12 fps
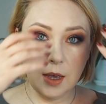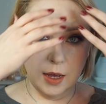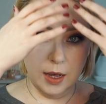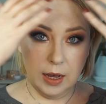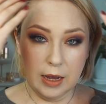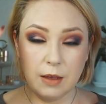
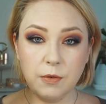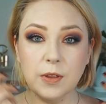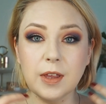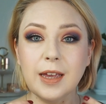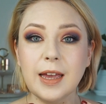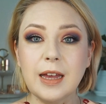
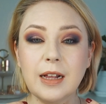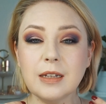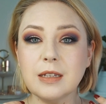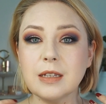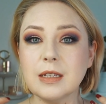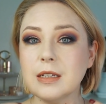Everything
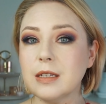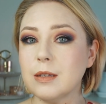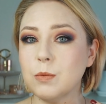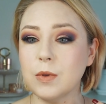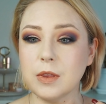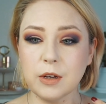else is
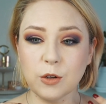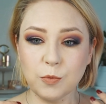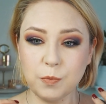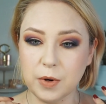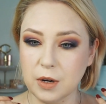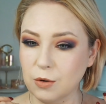without
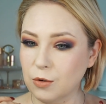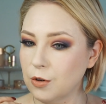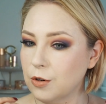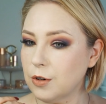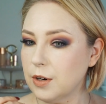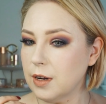
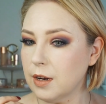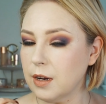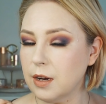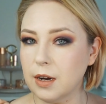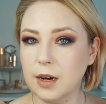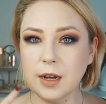powder.
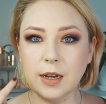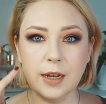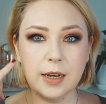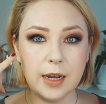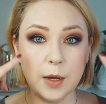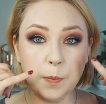I
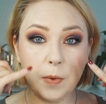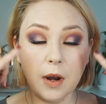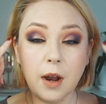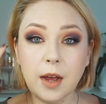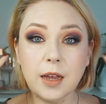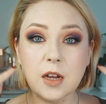did
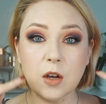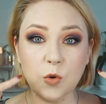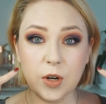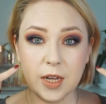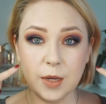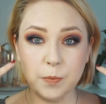apply
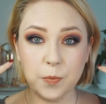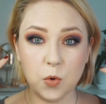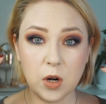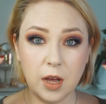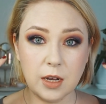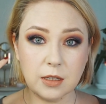cream
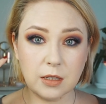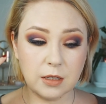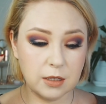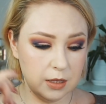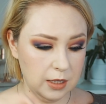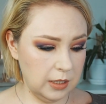plus
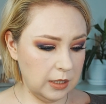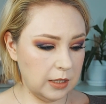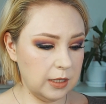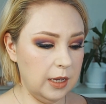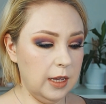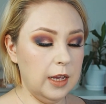this
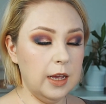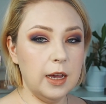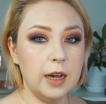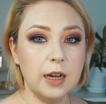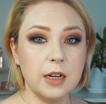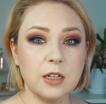
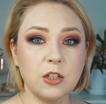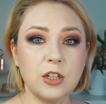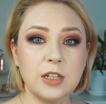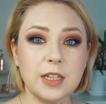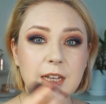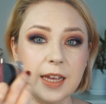
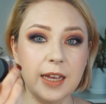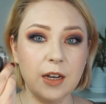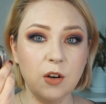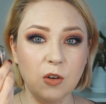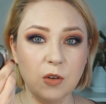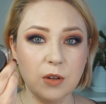
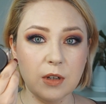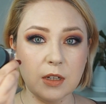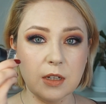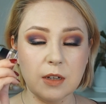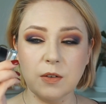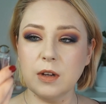Shiseido
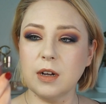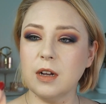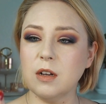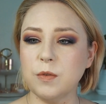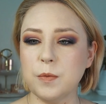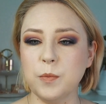kind
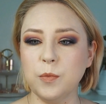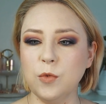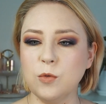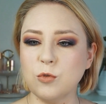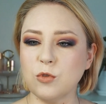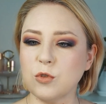of
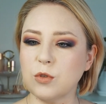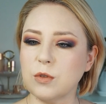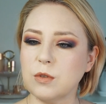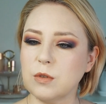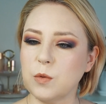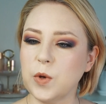mousse
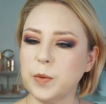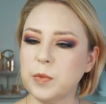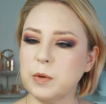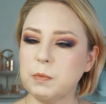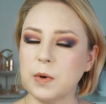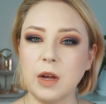whipped
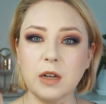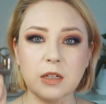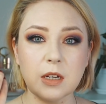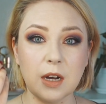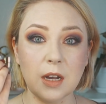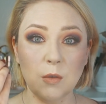blush
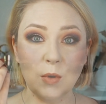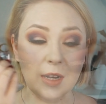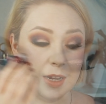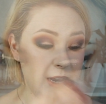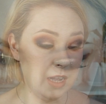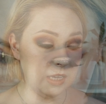I really
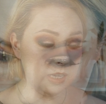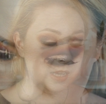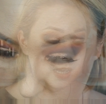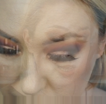like.